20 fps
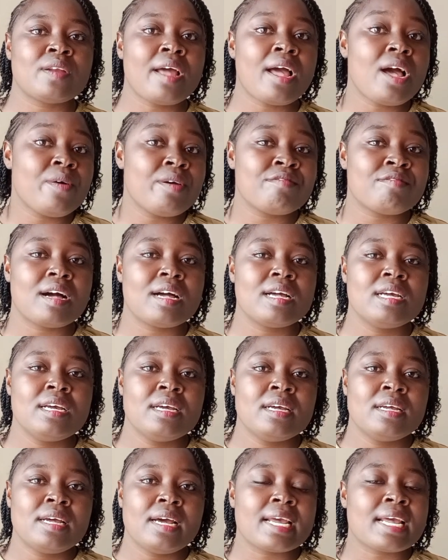However,
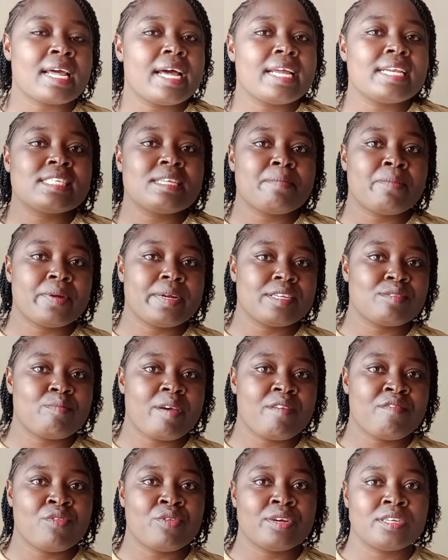I can't suppress
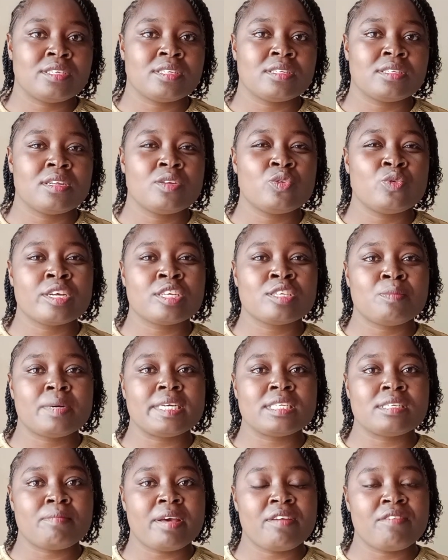my voice to
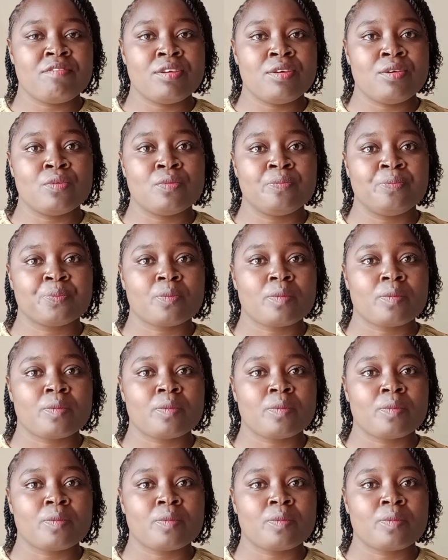express my view.